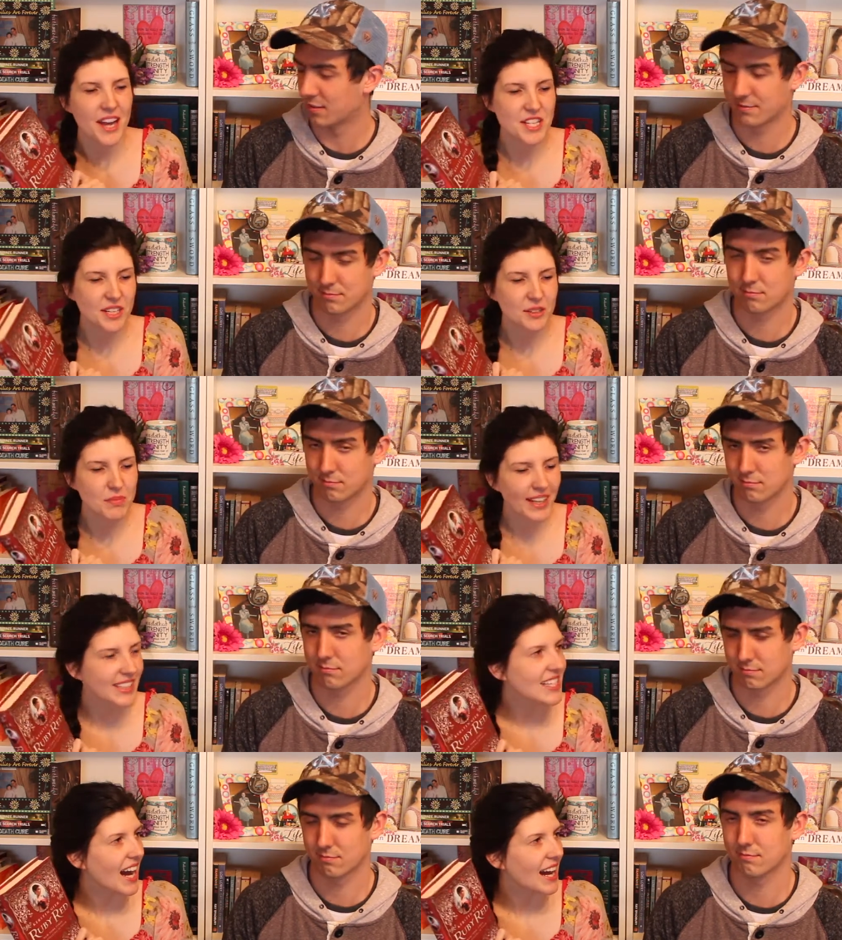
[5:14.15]
Speaker 1: and she goes back
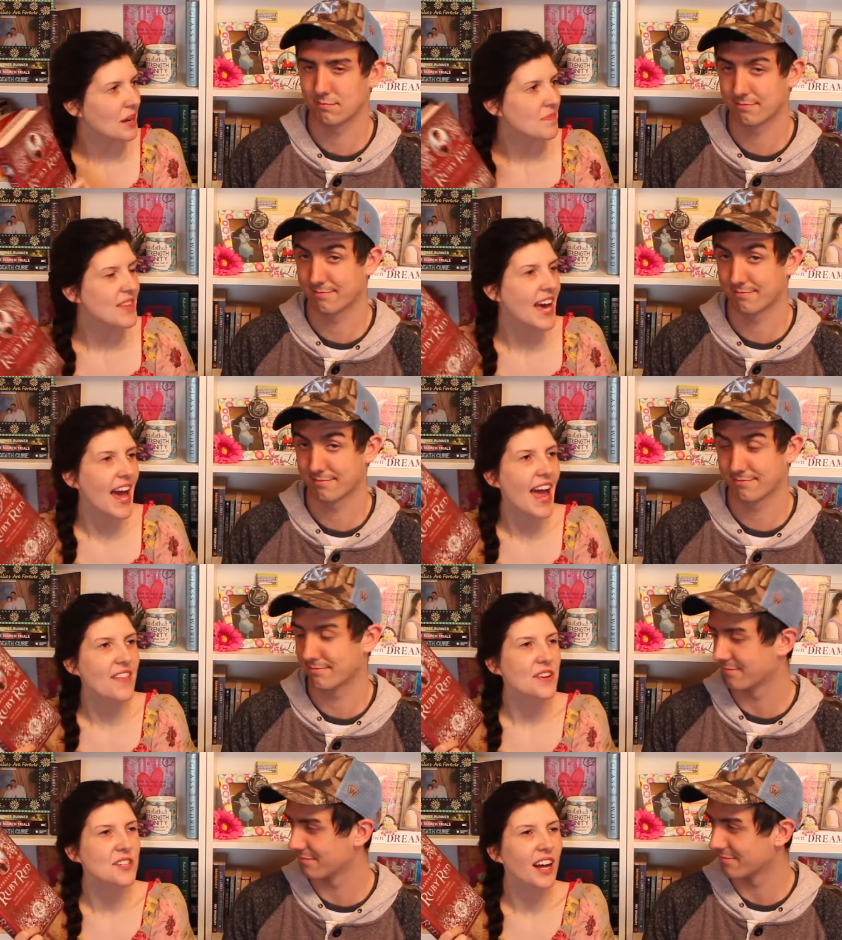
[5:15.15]
in time,
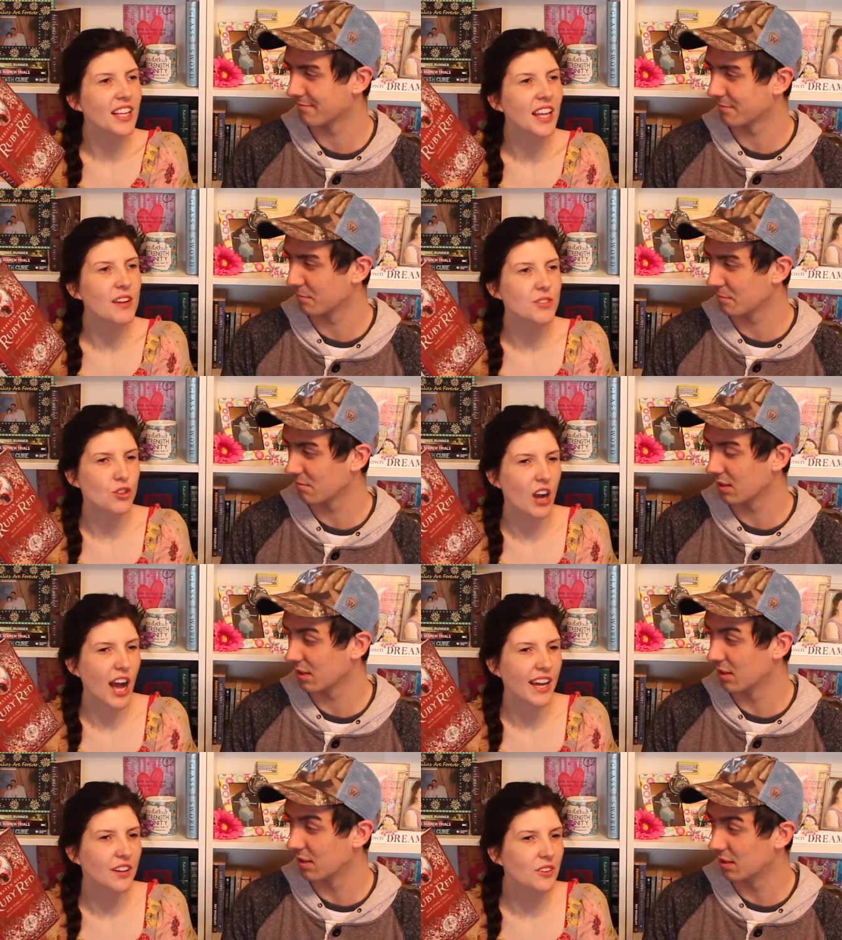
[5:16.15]
and there's not a love
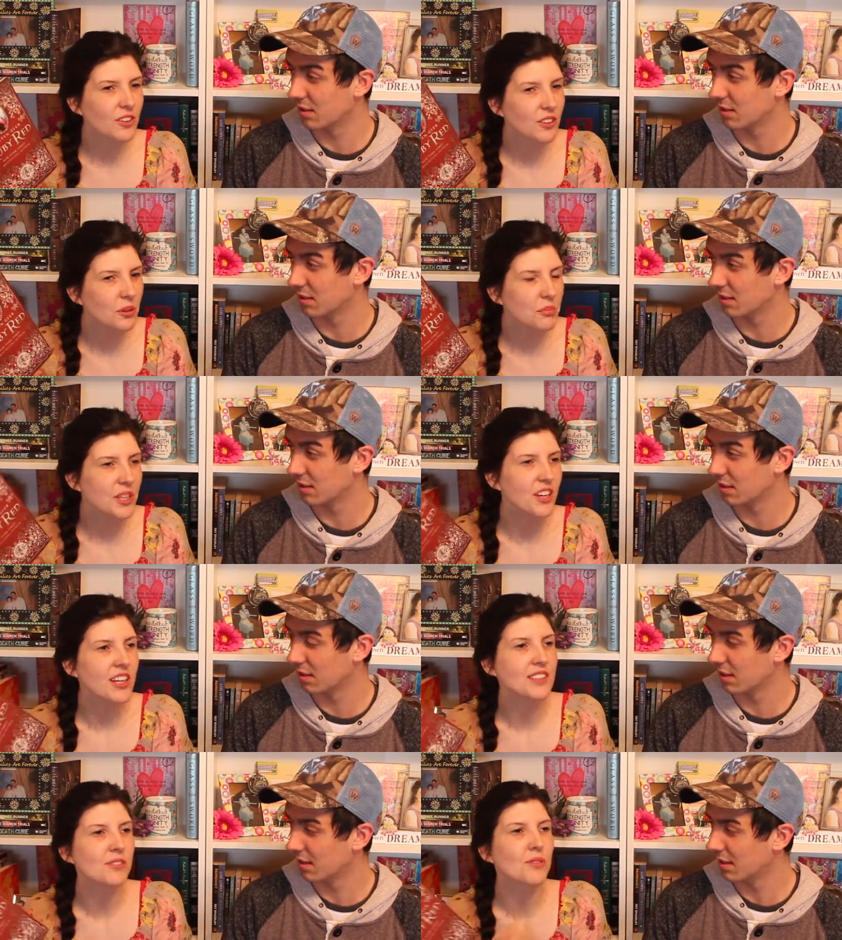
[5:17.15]
triangle, but there
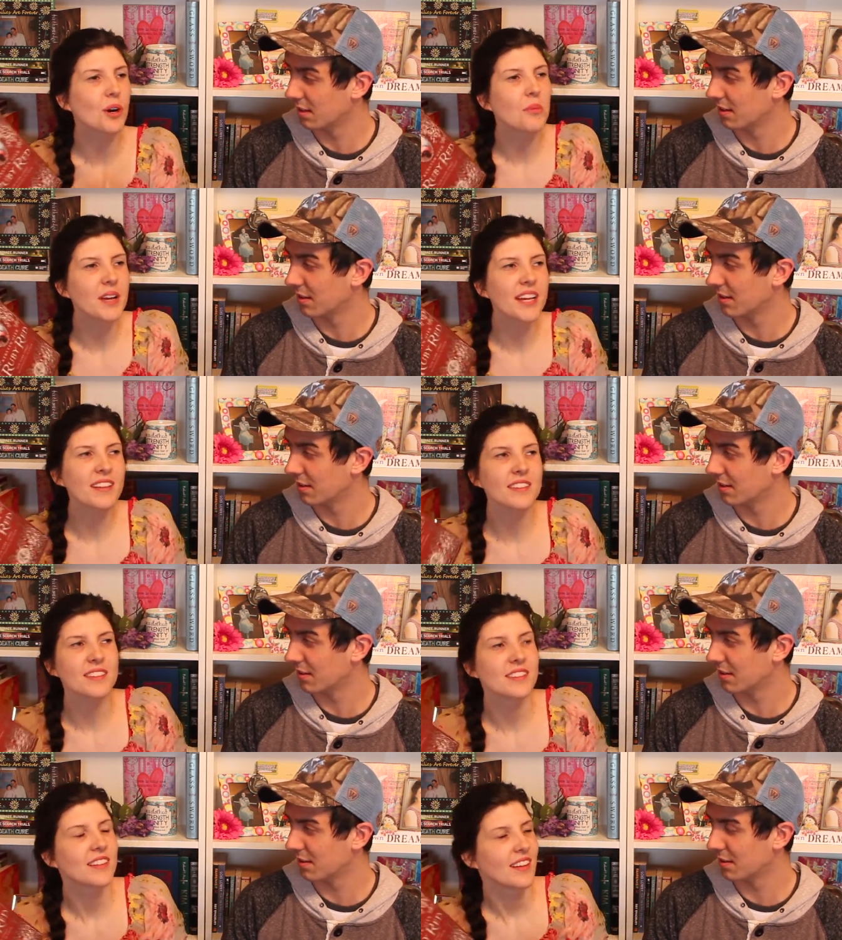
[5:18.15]
is a
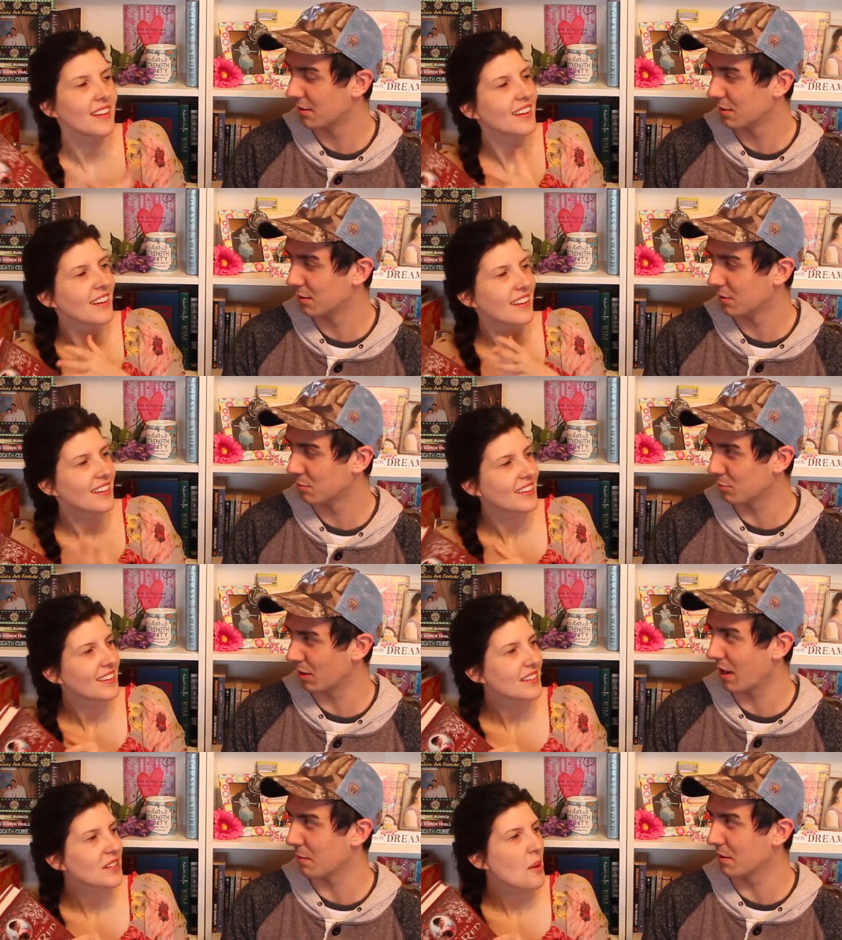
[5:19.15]
romance.
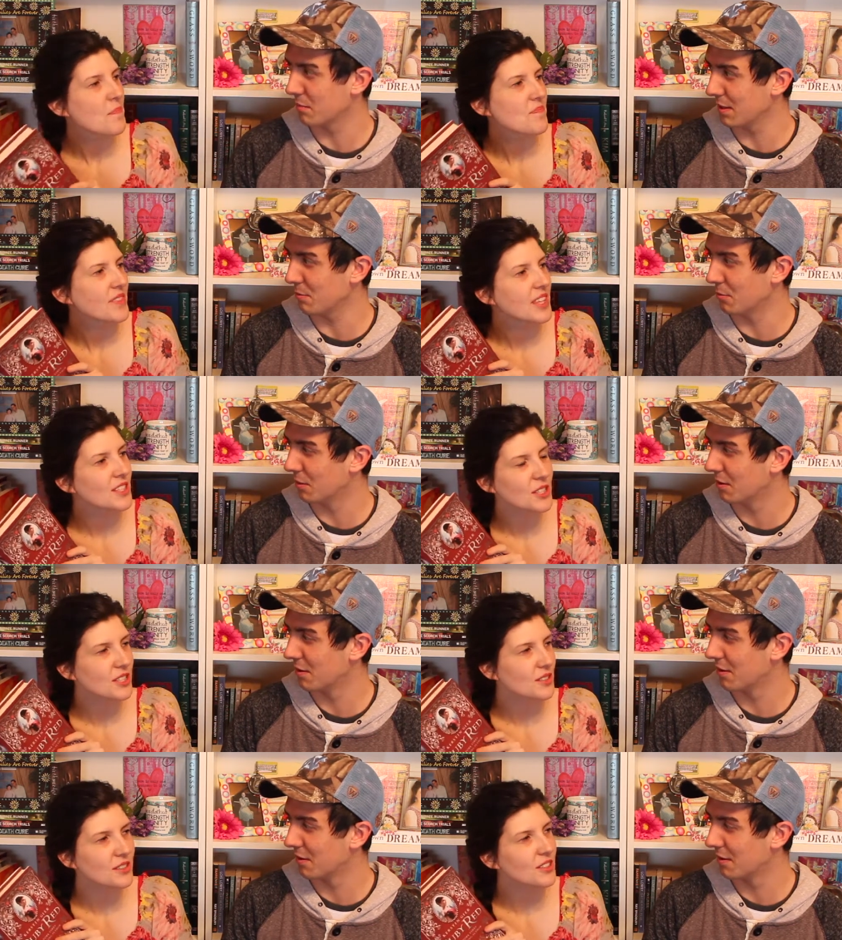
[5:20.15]
Speaker 2: Between how many people?
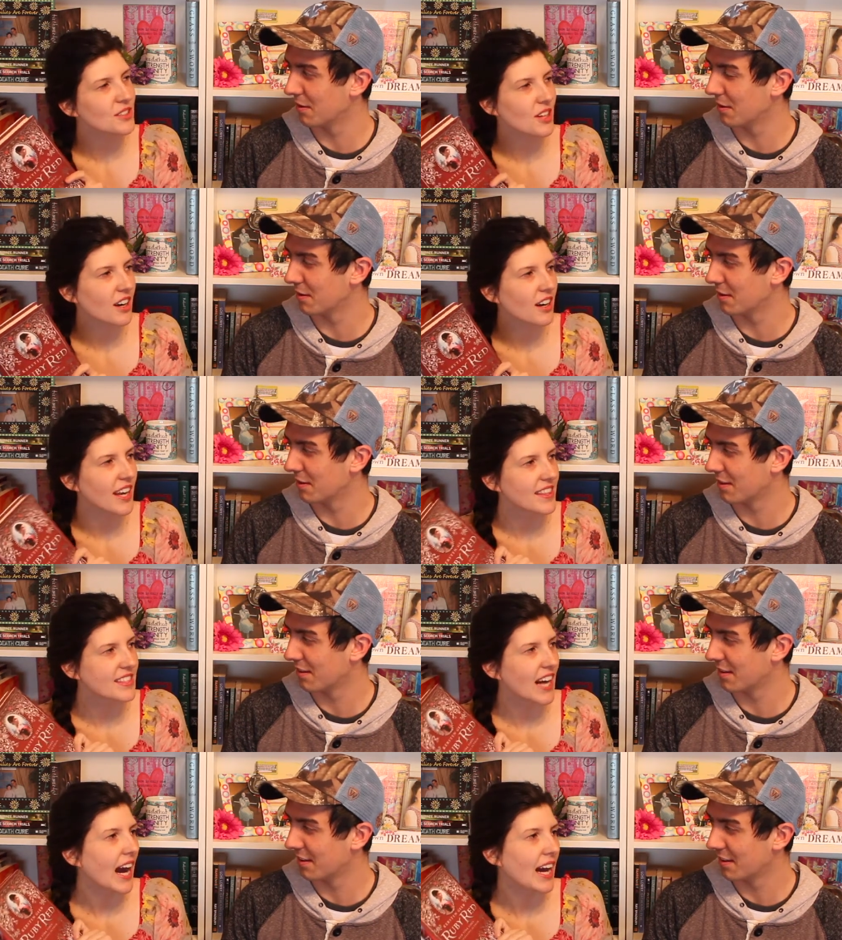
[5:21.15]
Speaker 1: Just, just her and
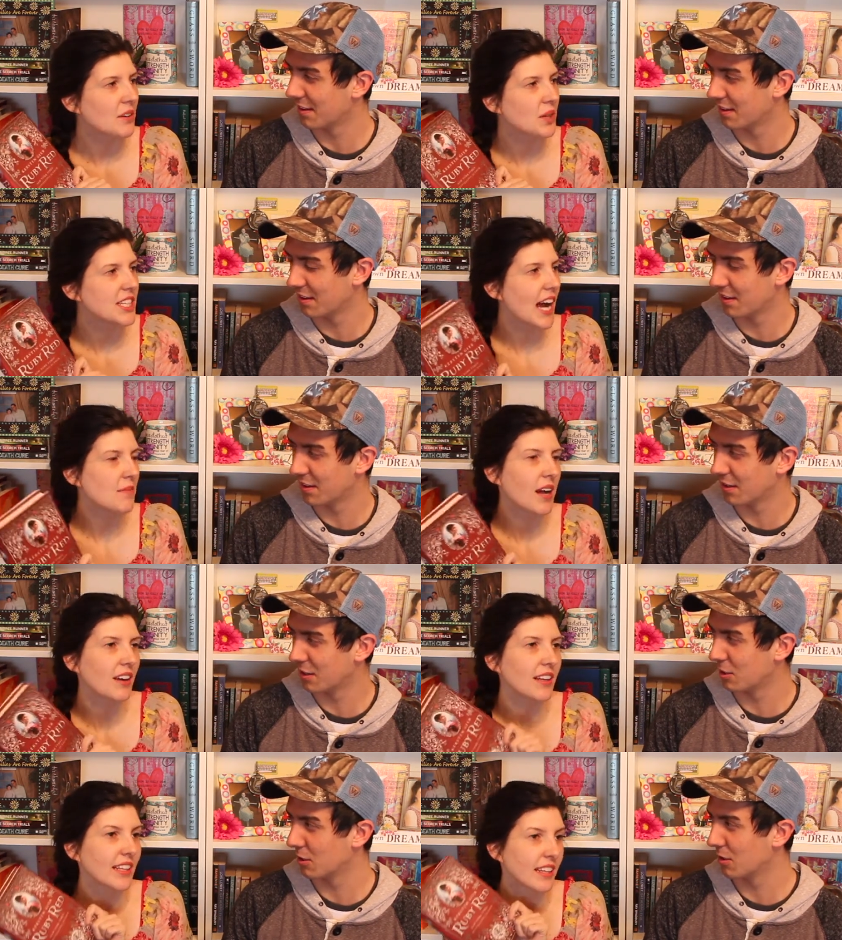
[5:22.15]
this guy, which I'm not
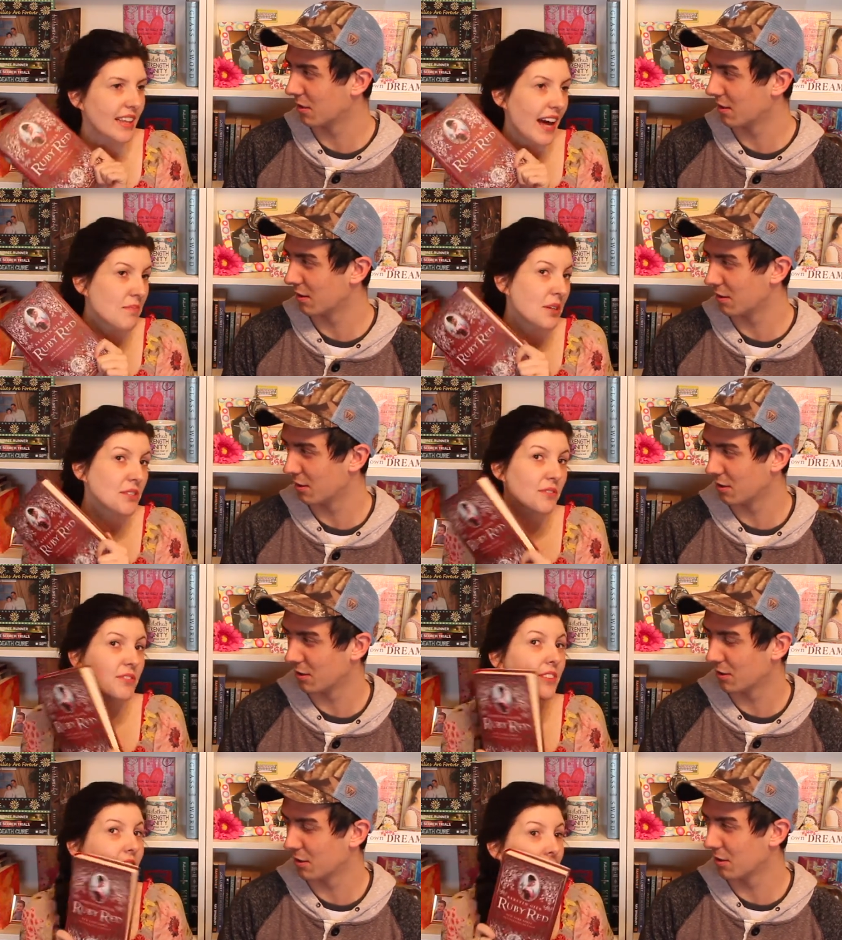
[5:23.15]
really that much of a
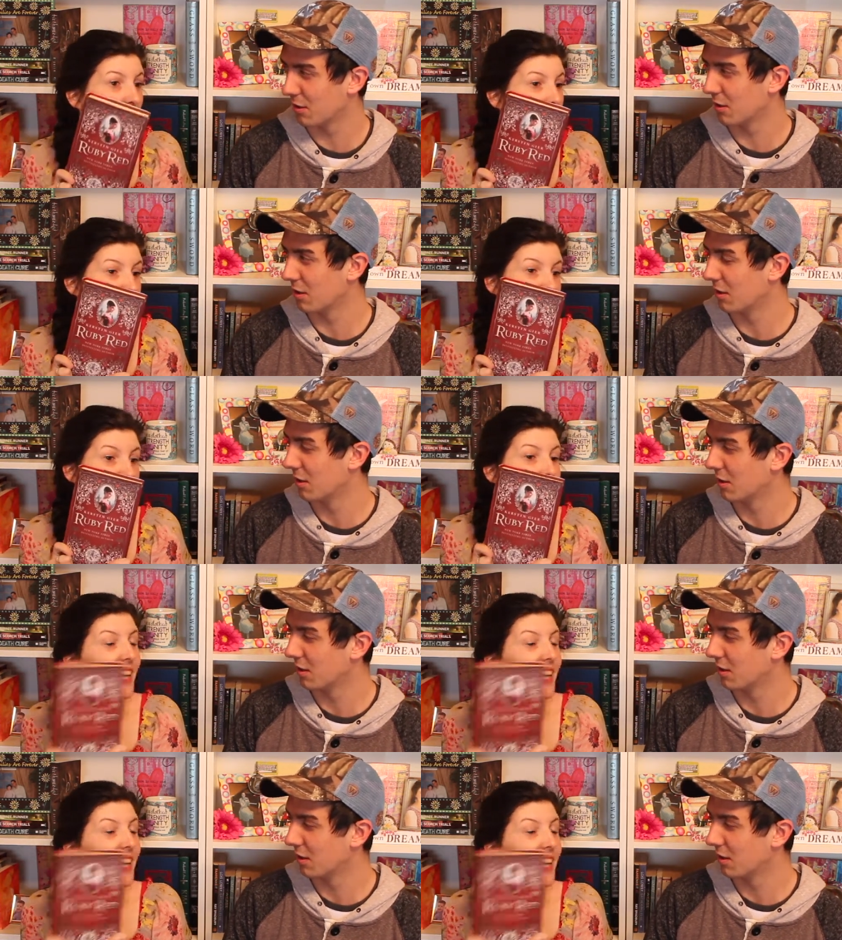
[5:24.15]
fan of, but